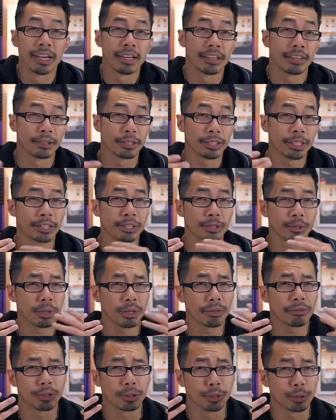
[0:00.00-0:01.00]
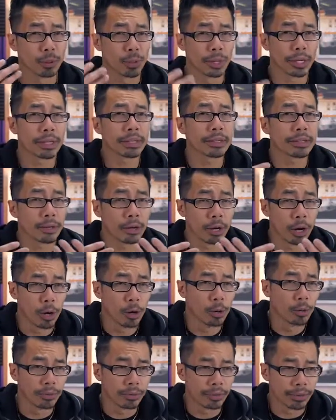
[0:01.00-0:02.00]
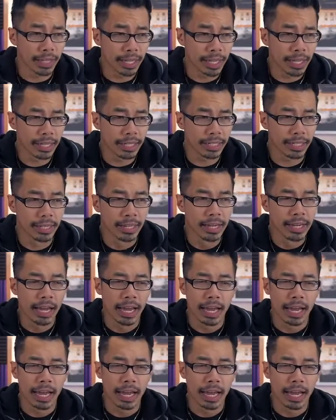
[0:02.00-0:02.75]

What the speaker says: They're just sort of doing their own thing